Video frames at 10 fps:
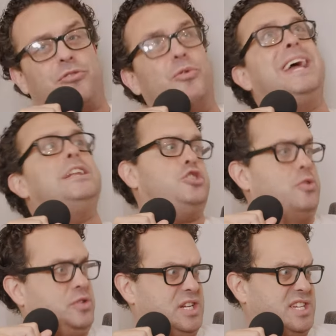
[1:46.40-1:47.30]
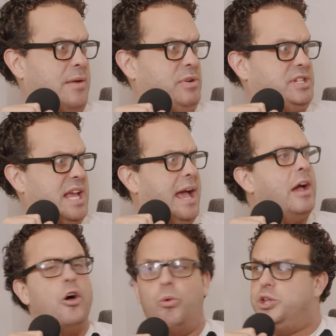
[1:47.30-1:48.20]
three juices, I would
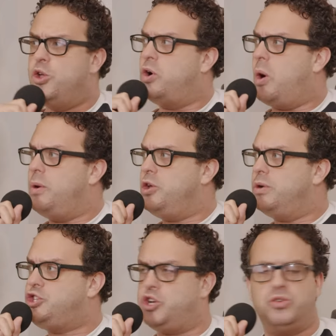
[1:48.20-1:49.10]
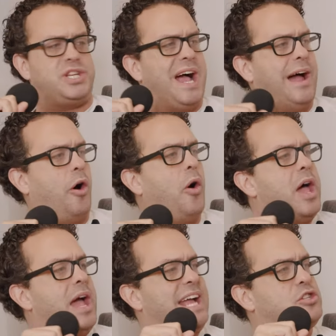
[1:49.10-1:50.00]
say. When you go into a juice aisle,
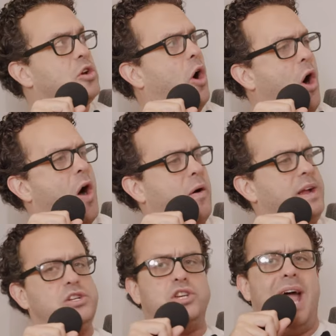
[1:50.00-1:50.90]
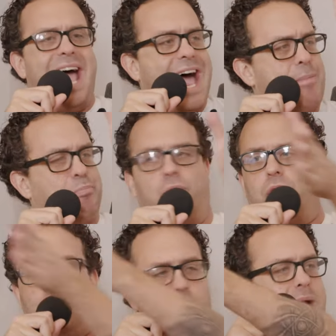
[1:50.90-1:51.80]
it's orange,
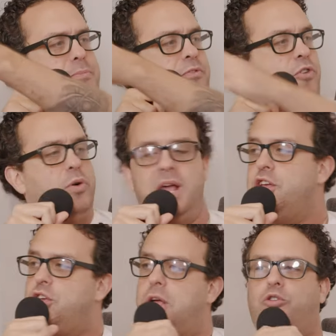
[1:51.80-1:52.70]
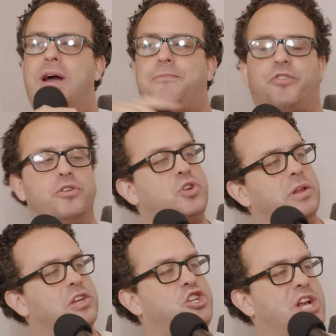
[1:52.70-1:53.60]
apple, grapefruit. Grapefruit's
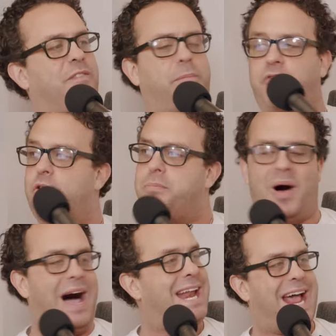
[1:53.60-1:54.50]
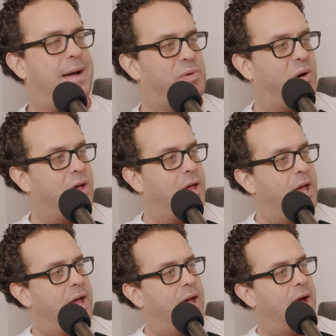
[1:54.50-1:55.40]
on the shelf before pineapple.
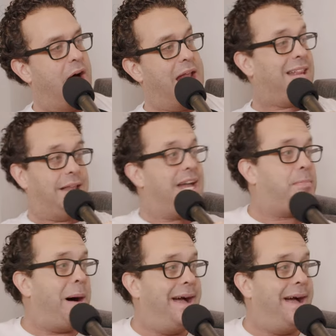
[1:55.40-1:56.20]
And I like